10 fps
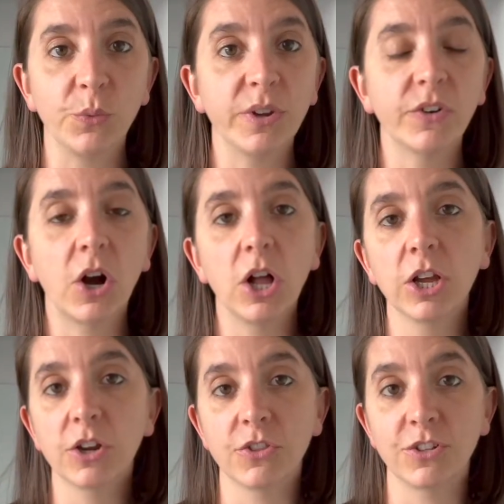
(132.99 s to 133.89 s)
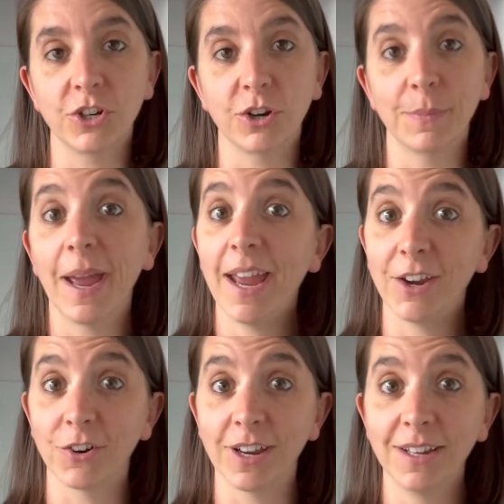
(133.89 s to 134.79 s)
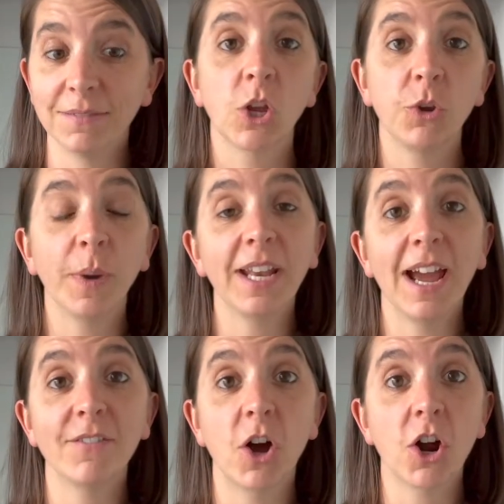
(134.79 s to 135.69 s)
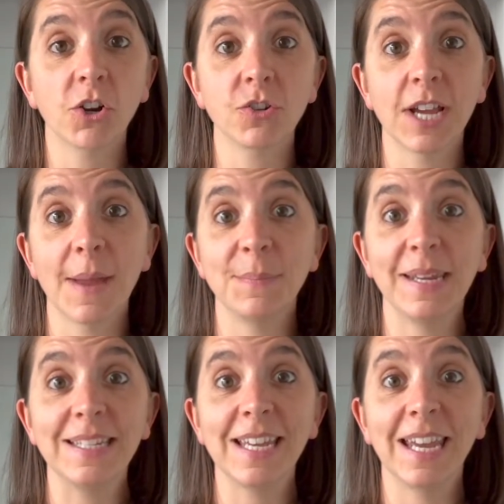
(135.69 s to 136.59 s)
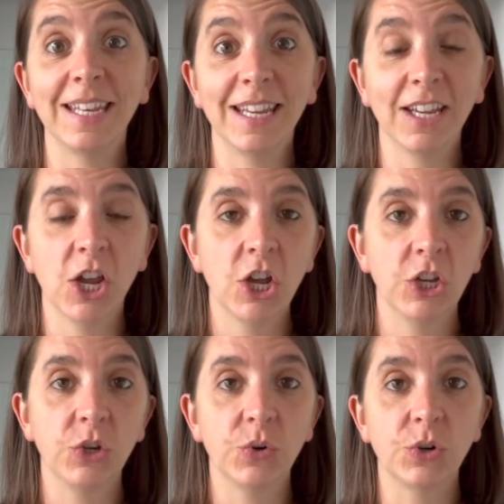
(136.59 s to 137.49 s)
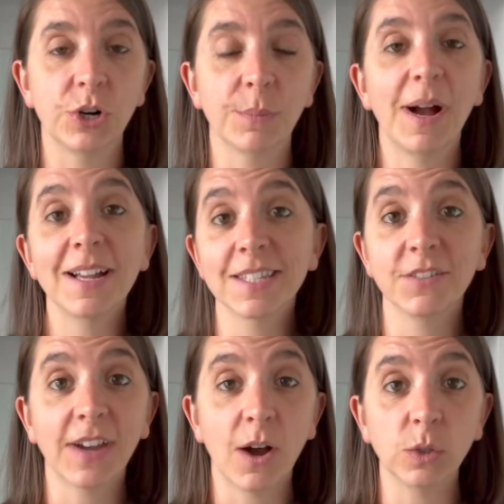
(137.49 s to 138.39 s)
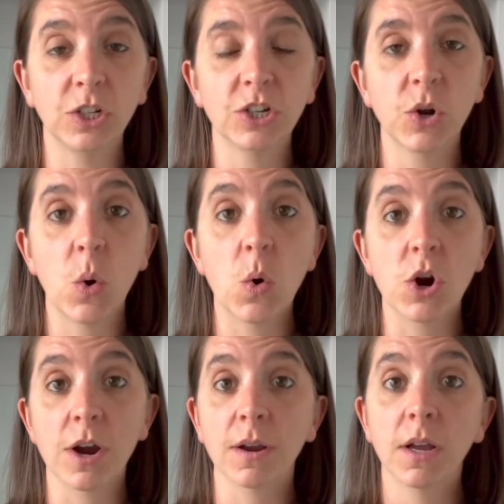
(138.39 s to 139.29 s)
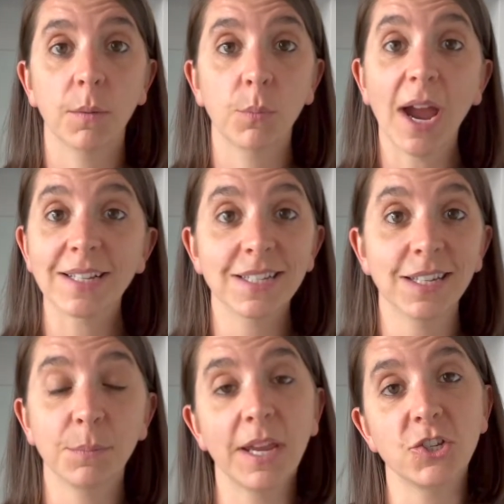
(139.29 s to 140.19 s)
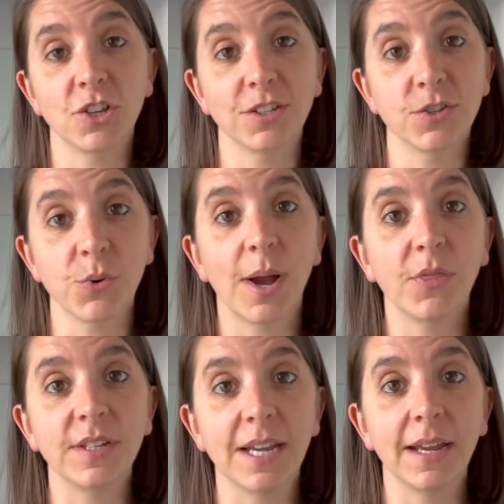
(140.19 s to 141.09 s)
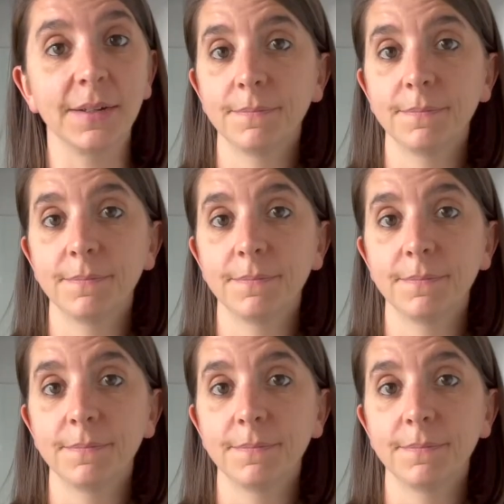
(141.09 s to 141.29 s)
We've all heard the term hangry. You might have a harder time maintaining your positive outlook or practicing patience throughout the day.